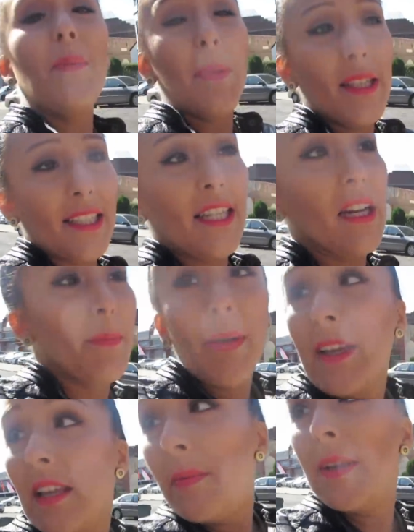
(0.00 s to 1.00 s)
the police didn't come
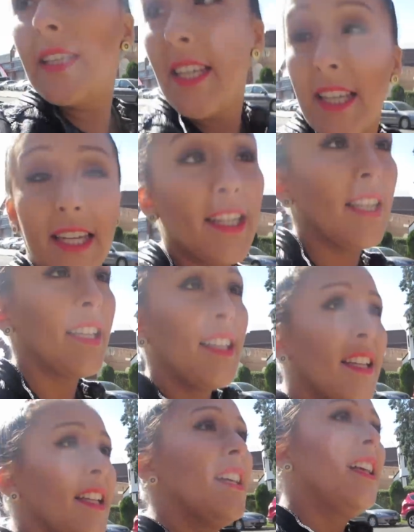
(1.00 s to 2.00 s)
by and give me a ticket.
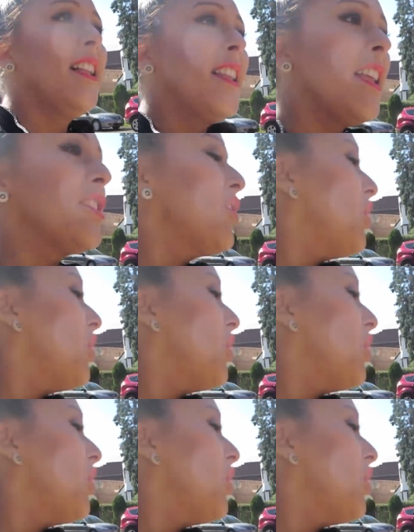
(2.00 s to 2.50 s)
Let's